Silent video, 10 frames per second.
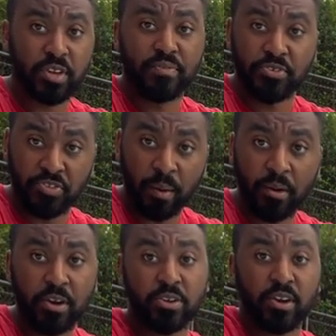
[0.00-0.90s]
If it's
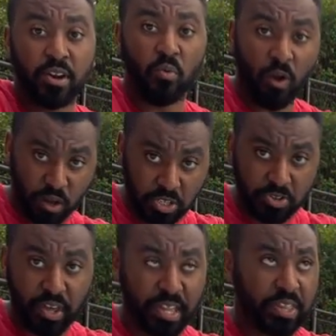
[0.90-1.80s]
summer, you gotta walk
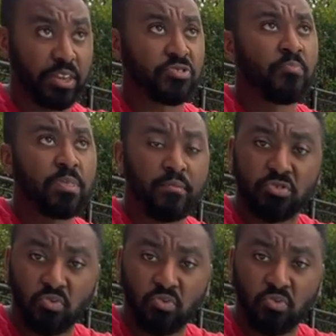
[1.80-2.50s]
just like this. If it's